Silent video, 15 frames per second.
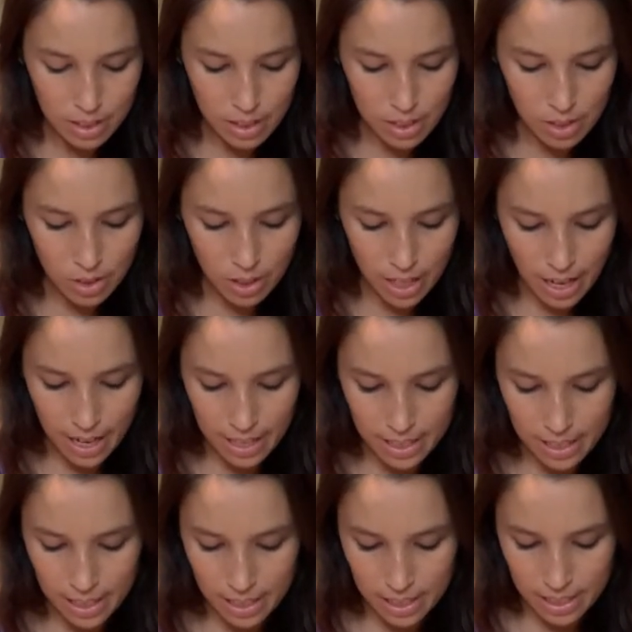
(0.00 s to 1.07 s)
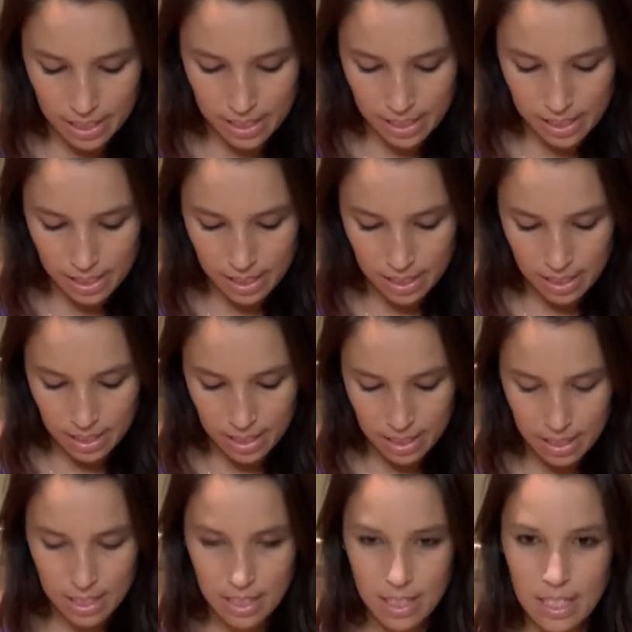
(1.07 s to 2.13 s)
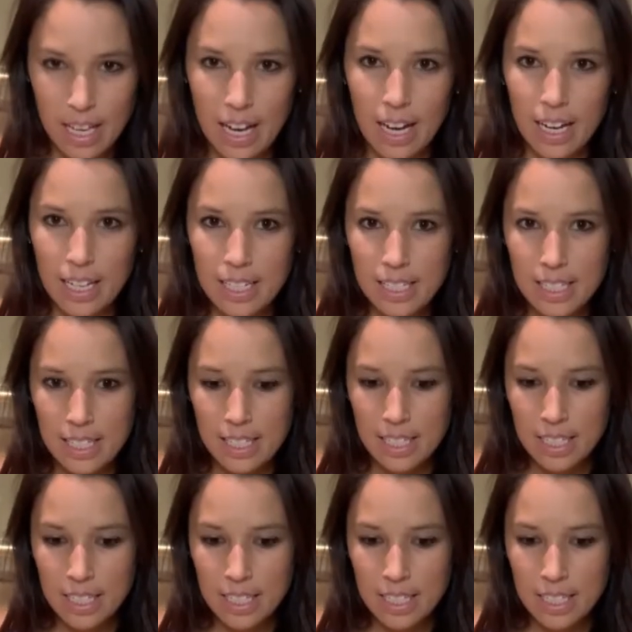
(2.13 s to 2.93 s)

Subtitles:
So that is that.